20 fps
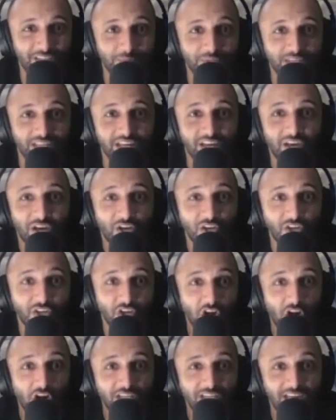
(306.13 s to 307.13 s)
me,
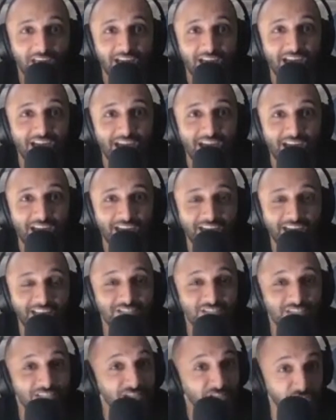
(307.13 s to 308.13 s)

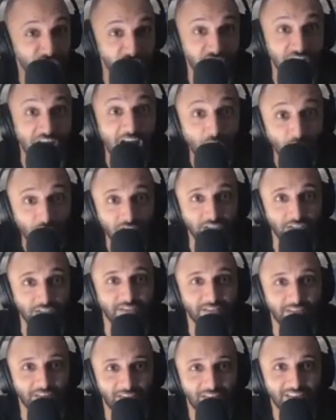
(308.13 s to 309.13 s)
"Cookies!" He just
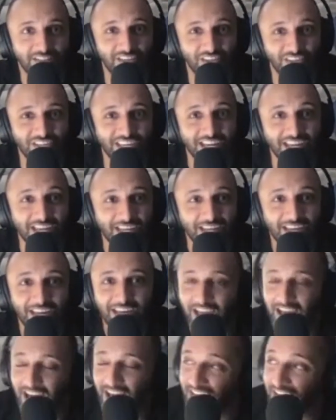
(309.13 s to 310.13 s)
shouted, okay?
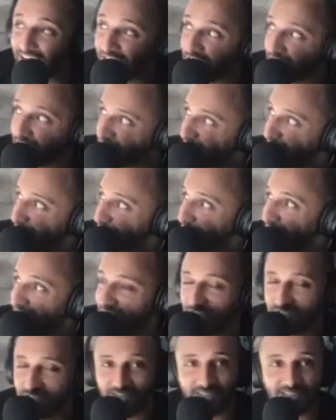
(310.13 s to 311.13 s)
And I turned
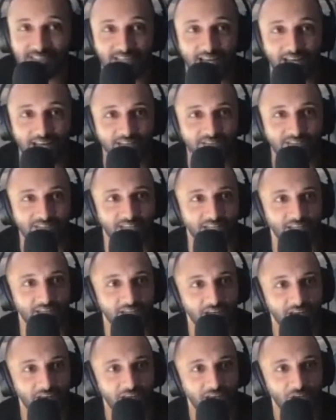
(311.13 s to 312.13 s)
around, looked at this guy. I was like,
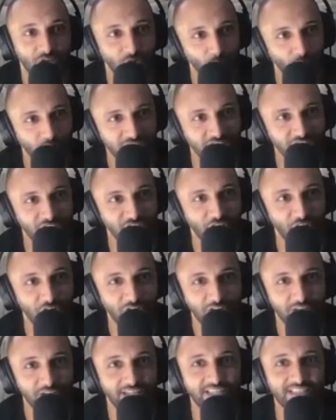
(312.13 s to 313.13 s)
"You watch the
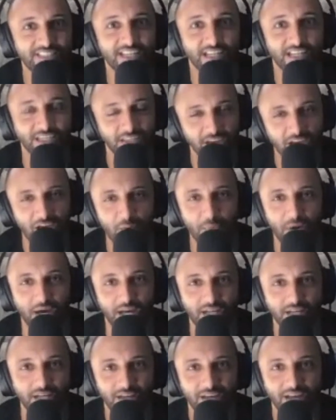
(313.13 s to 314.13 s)
show?" And he's like, "Yeah,
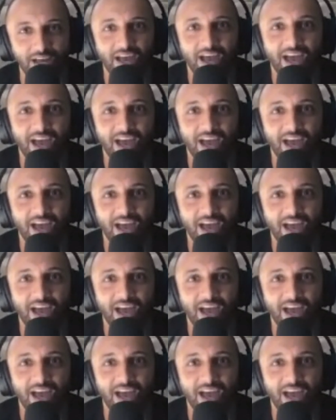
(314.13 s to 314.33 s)
man."